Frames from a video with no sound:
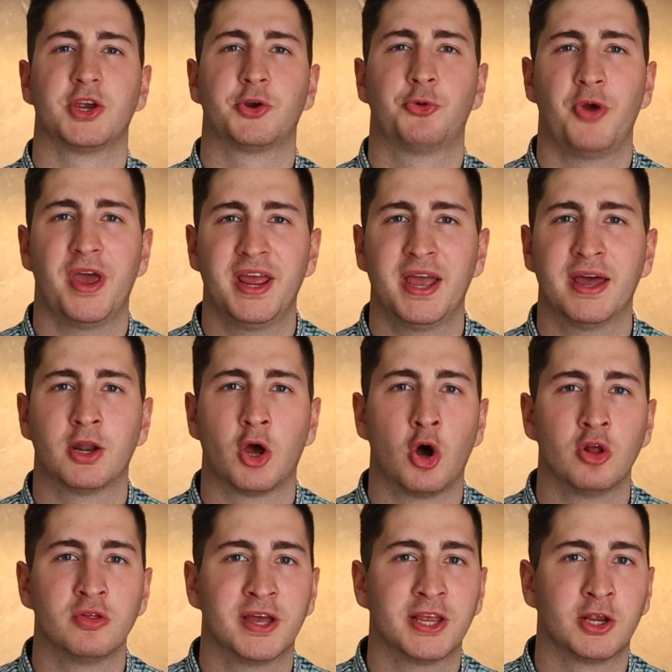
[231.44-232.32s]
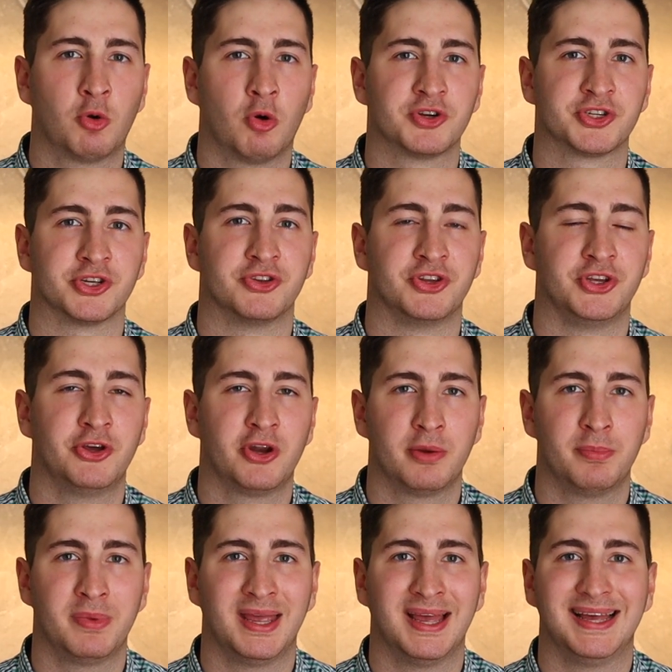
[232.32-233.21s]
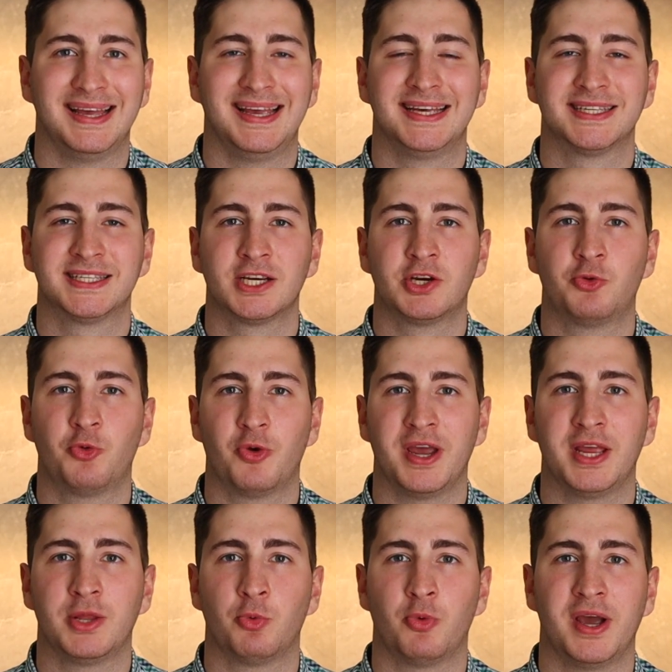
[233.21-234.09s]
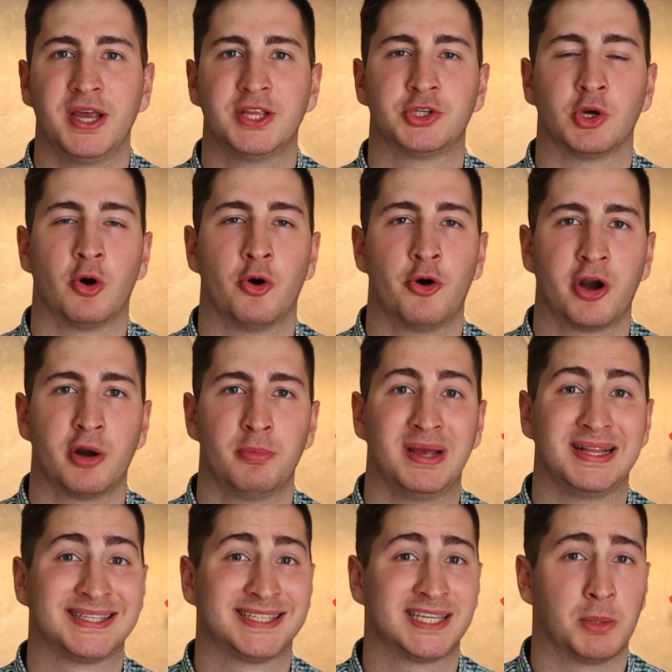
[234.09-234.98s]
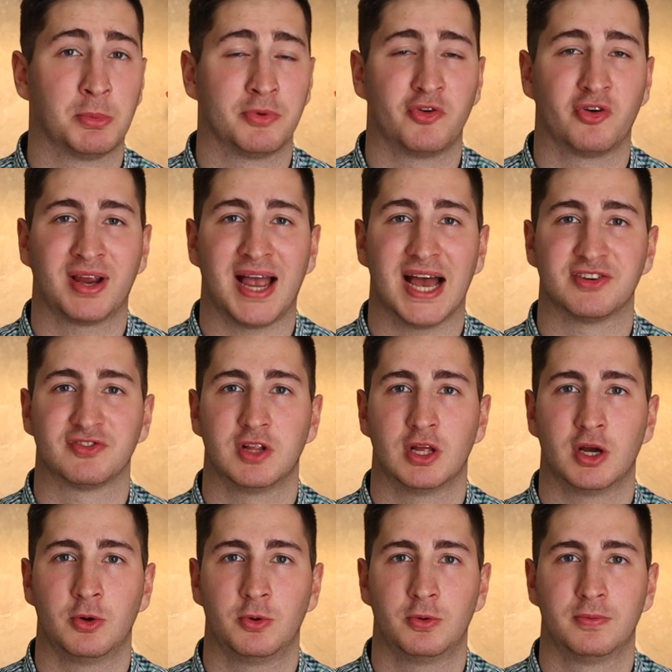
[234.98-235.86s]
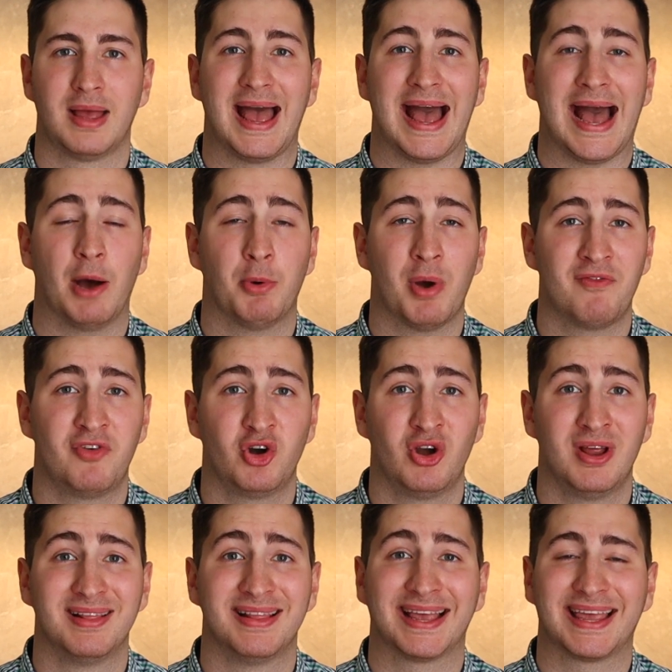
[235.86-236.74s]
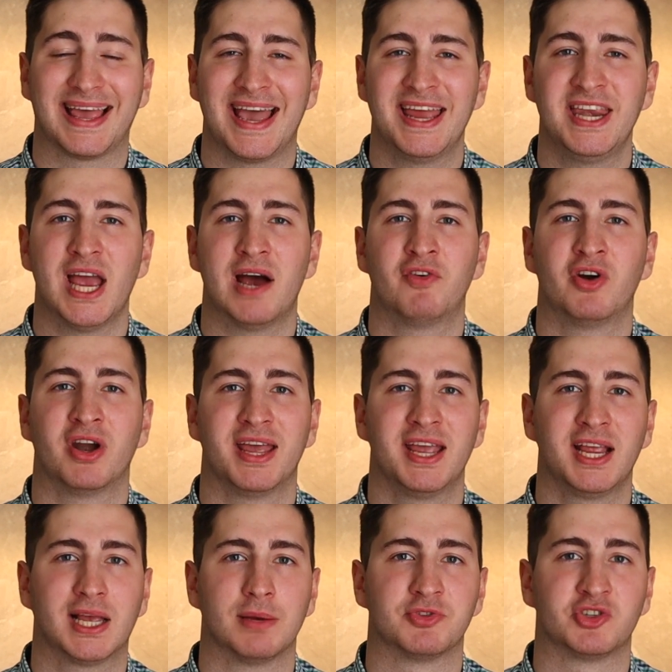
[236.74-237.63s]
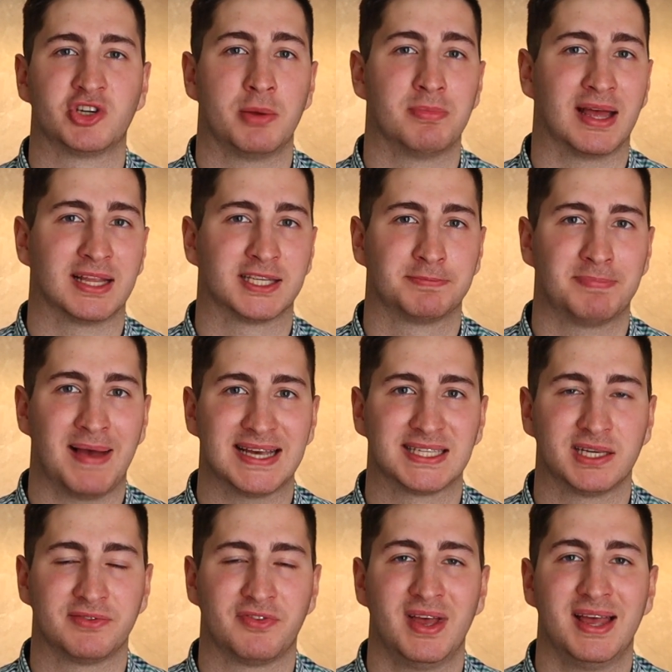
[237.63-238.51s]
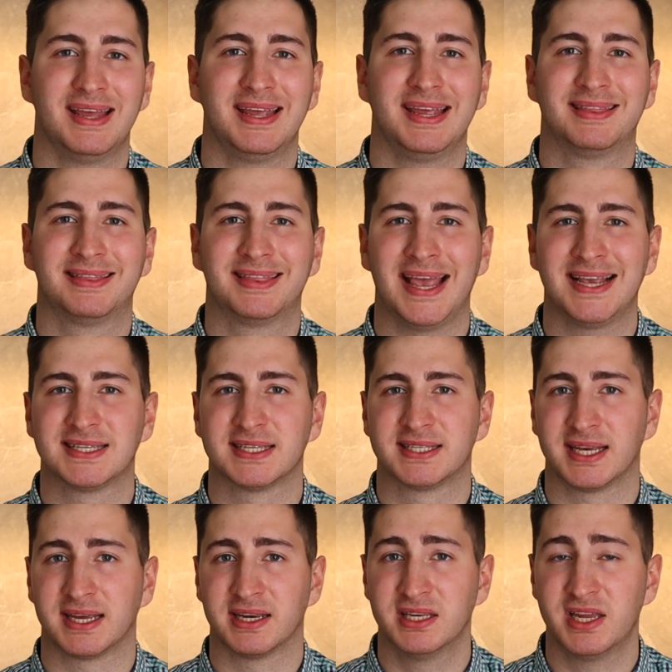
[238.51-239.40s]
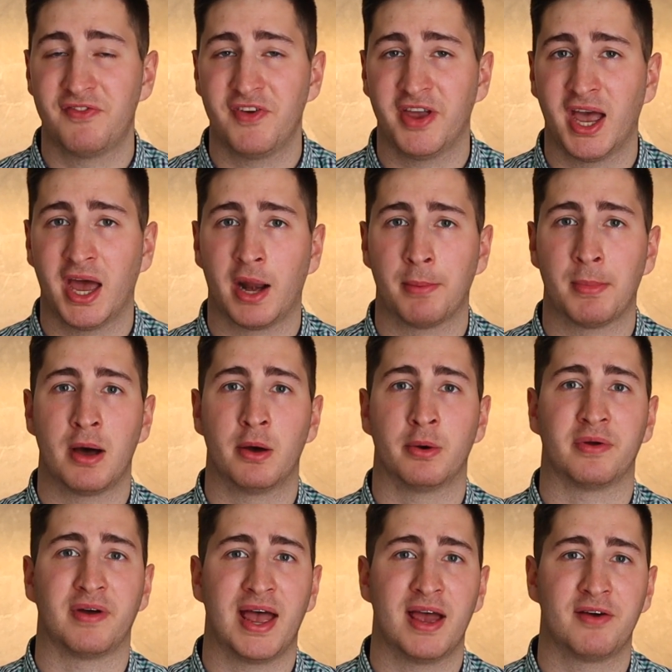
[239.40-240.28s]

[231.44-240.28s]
Creating an online course on Udemy is a great way to automate some of your cash flow. However, like any other income stream that's passive, it takes a significant amount of